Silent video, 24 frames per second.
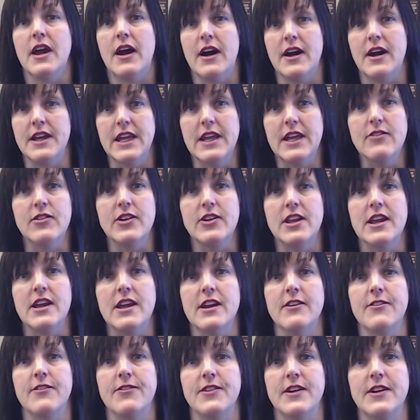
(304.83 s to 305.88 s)
even
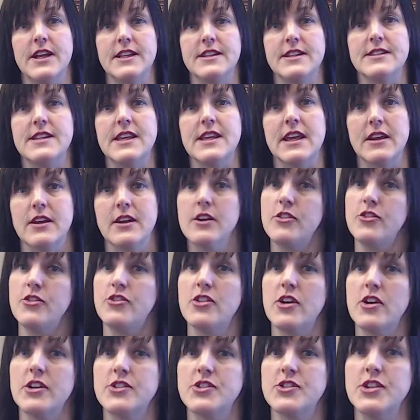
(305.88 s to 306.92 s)
if it's in
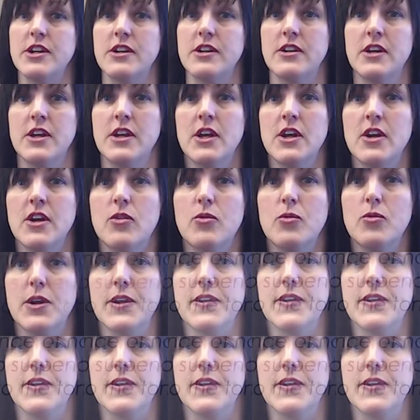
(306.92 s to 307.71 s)
conjunction with